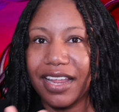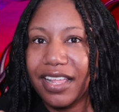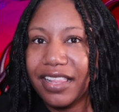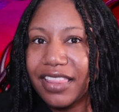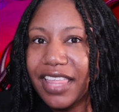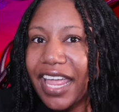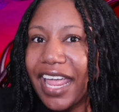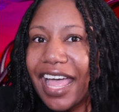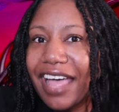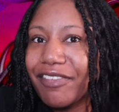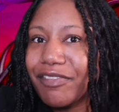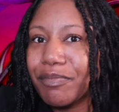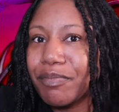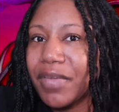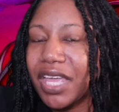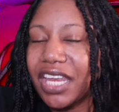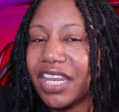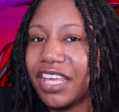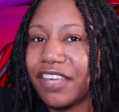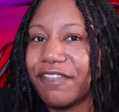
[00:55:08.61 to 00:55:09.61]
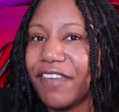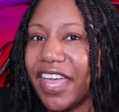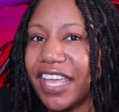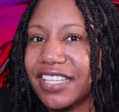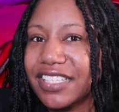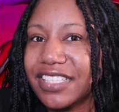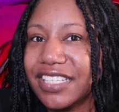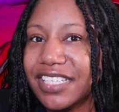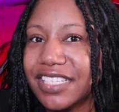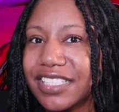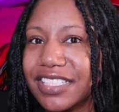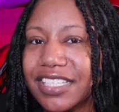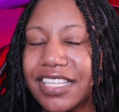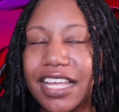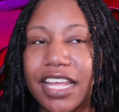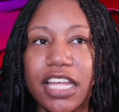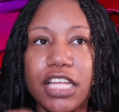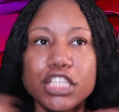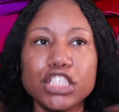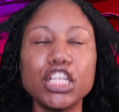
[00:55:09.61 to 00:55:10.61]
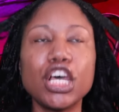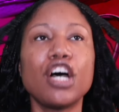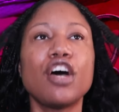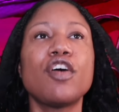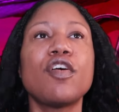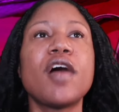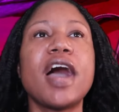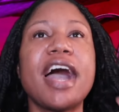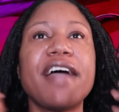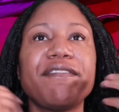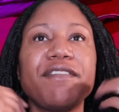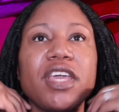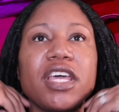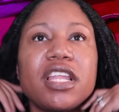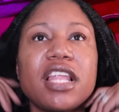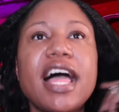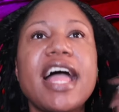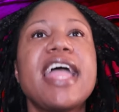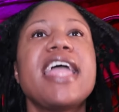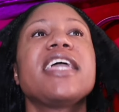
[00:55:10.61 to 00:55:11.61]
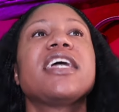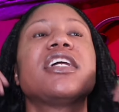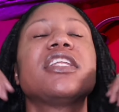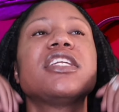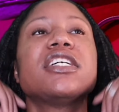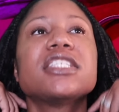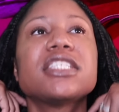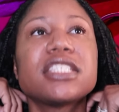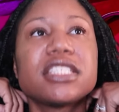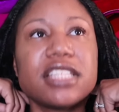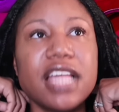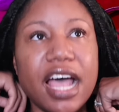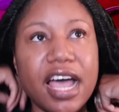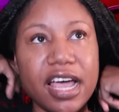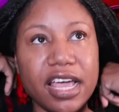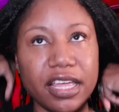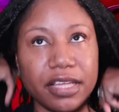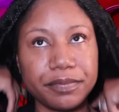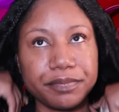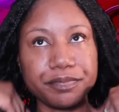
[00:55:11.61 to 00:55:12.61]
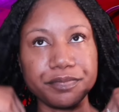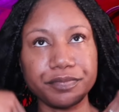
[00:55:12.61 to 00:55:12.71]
they have many faces. So I feel like Lestat